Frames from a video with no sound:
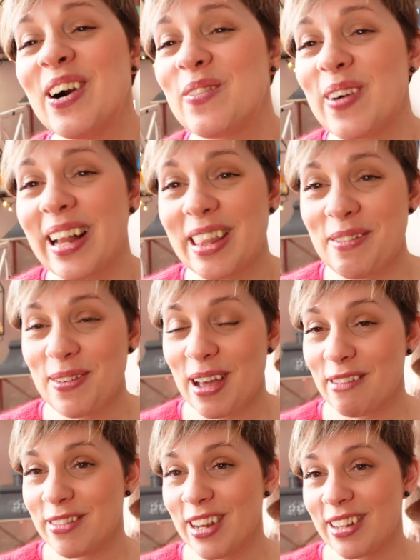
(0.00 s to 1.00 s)
Well, if you
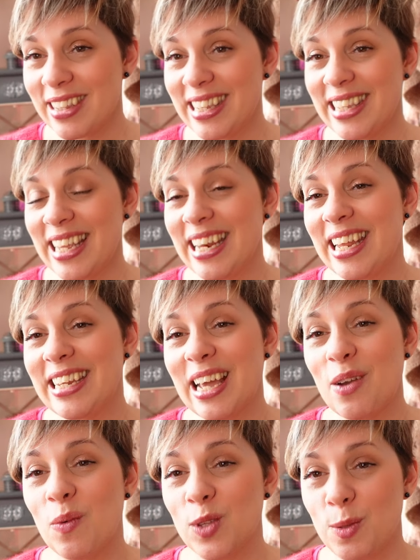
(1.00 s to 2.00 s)
have not seen it,
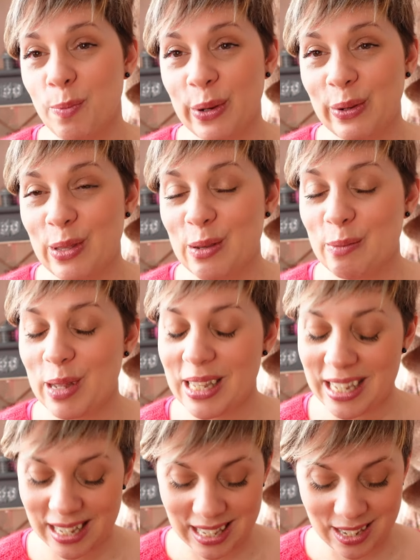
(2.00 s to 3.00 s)
I won't spoil you,
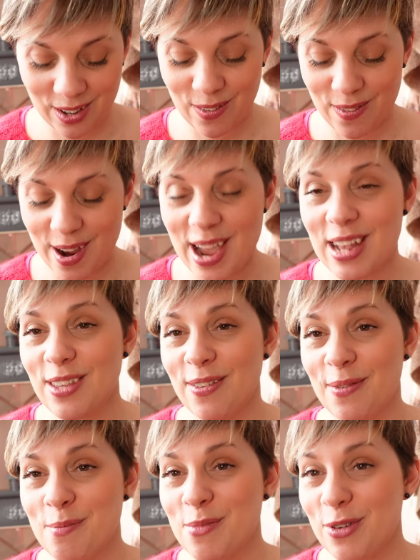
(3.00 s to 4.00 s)
but it's a great
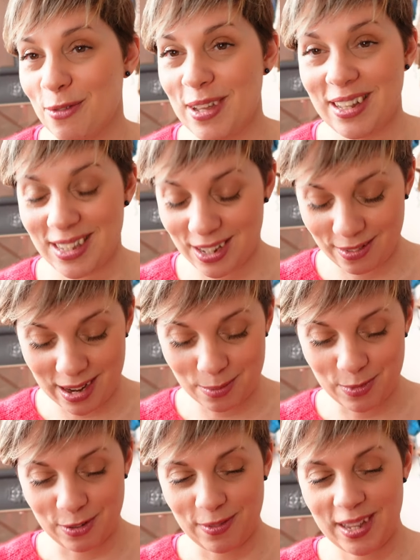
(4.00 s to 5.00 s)
movie. It's a great
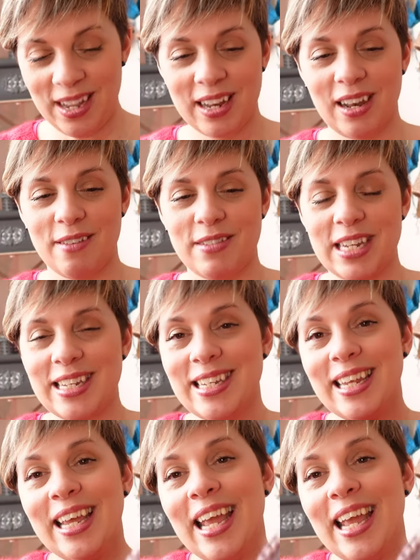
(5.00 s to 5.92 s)
movie. I love this.